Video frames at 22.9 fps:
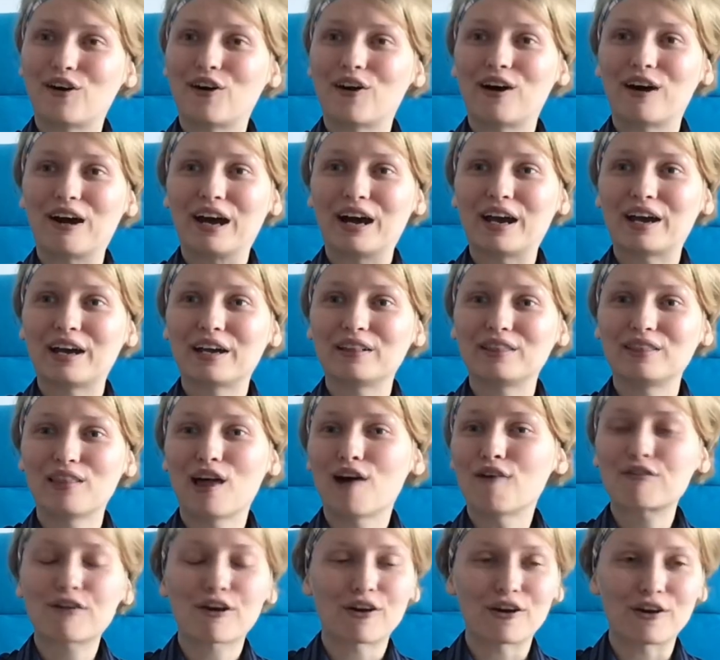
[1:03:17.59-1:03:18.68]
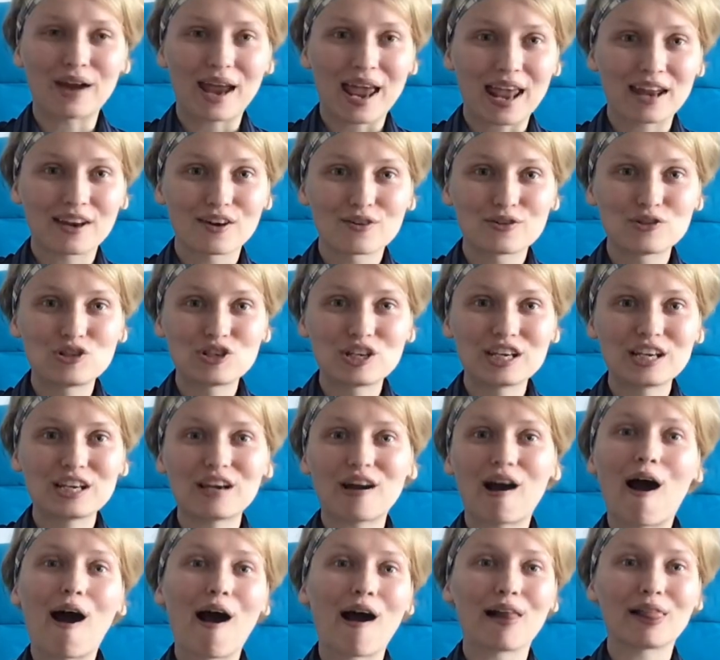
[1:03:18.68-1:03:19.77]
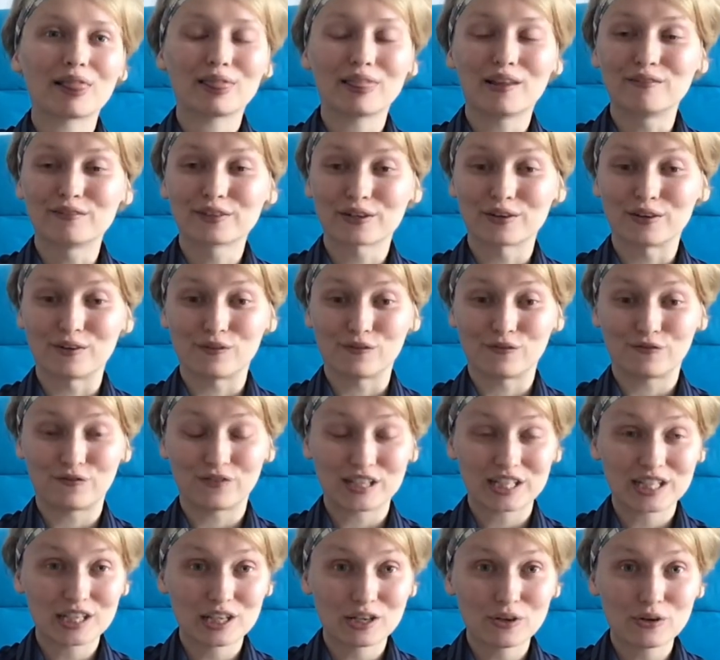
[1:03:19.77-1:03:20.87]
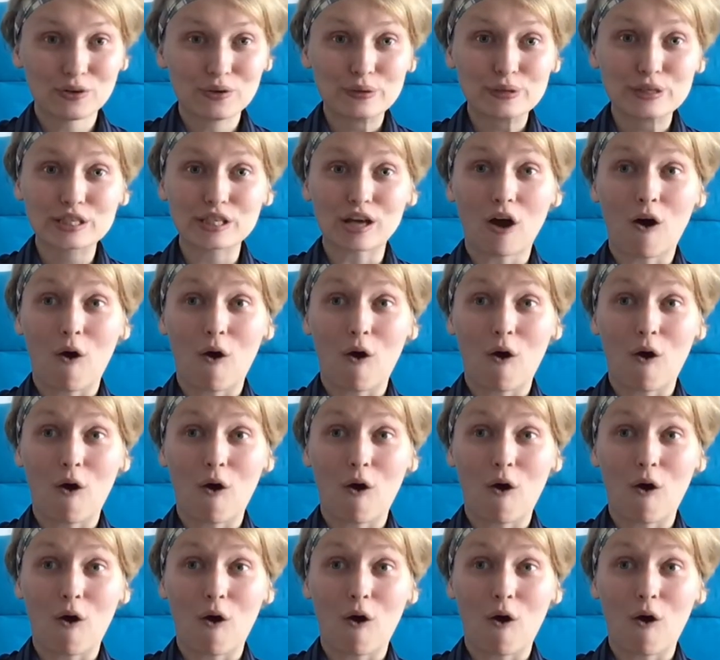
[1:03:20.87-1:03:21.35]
I love her energy, I love her videos,